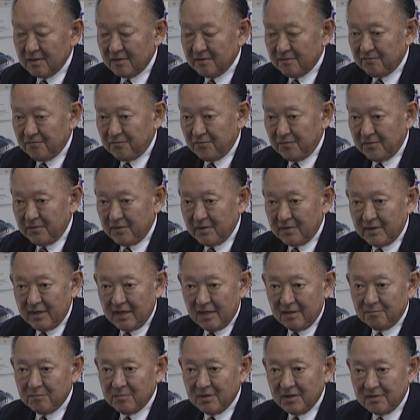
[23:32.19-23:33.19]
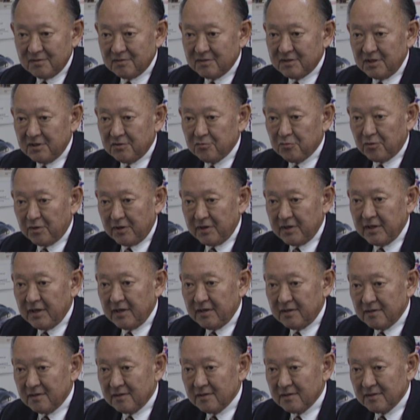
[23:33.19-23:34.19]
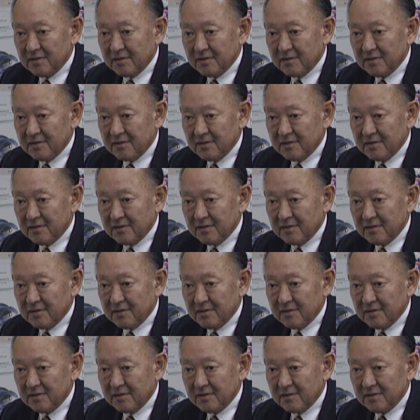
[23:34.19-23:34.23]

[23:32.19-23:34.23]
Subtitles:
for the name Z28,